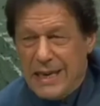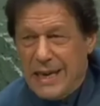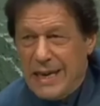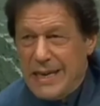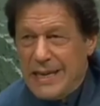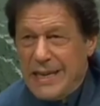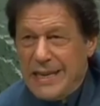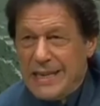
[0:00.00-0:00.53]

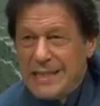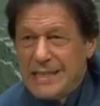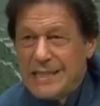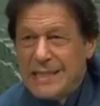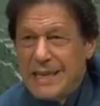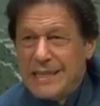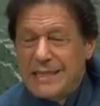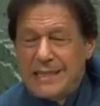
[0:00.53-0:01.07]
I hear
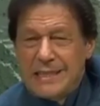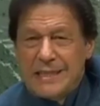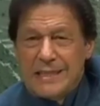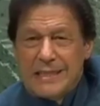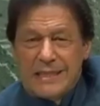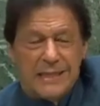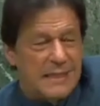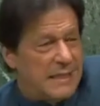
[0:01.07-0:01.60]
such
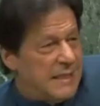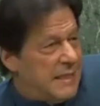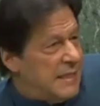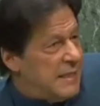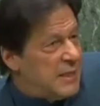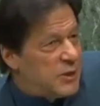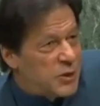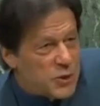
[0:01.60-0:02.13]

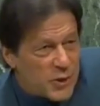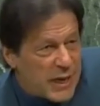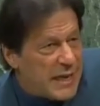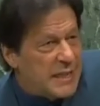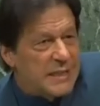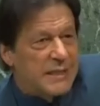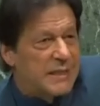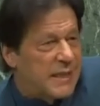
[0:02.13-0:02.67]

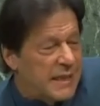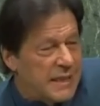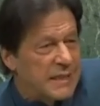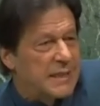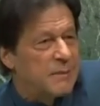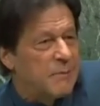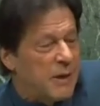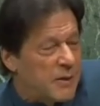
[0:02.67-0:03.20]
strange
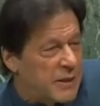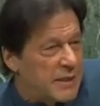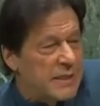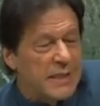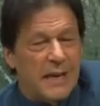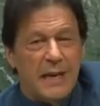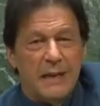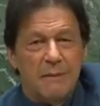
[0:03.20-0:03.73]
things about
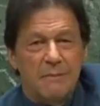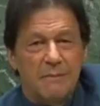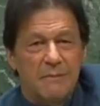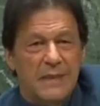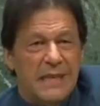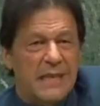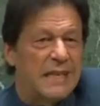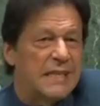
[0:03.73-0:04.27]

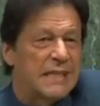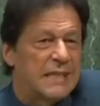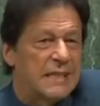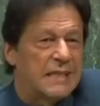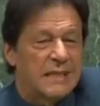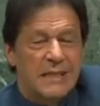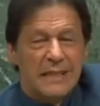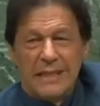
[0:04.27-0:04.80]
Islam, that it
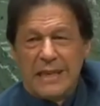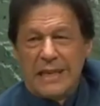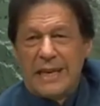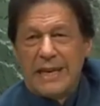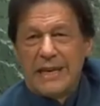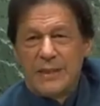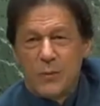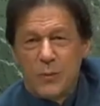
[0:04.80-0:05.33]
is
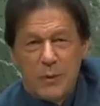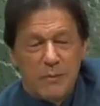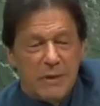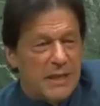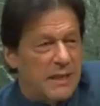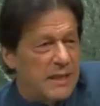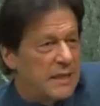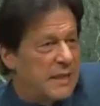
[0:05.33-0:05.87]
against
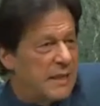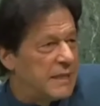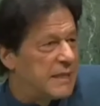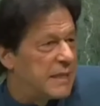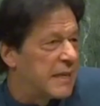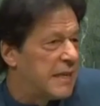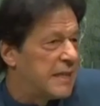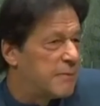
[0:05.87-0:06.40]
women,
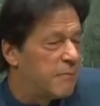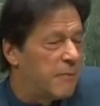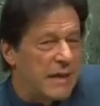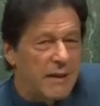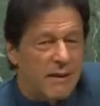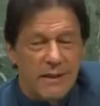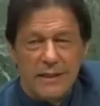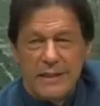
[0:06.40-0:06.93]
it's against
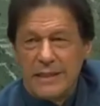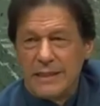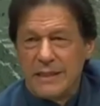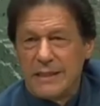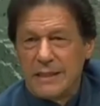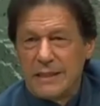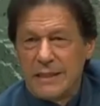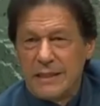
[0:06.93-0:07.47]

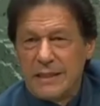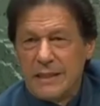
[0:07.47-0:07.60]
minorities.